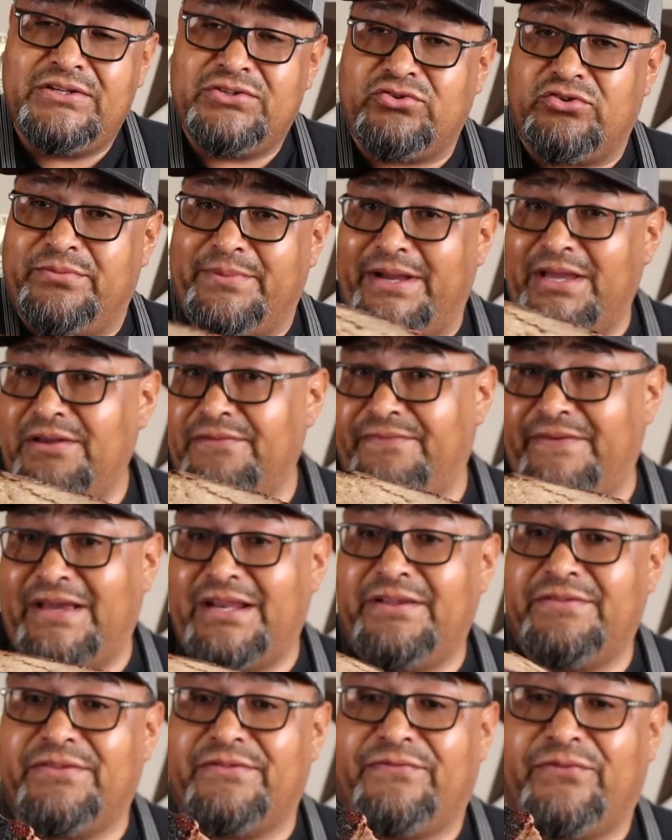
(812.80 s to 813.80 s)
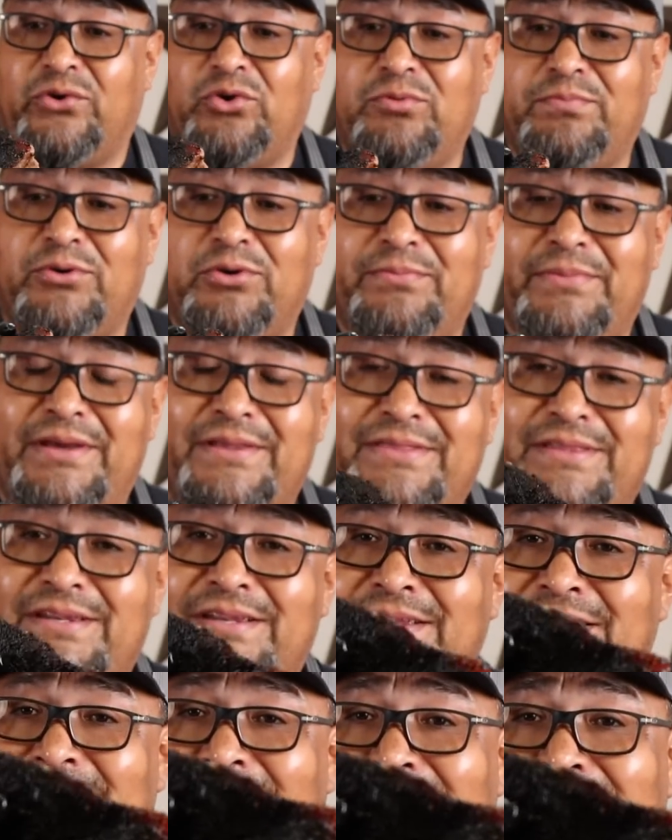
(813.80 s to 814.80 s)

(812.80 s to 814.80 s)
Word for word: So am I a fan of the foil boat method?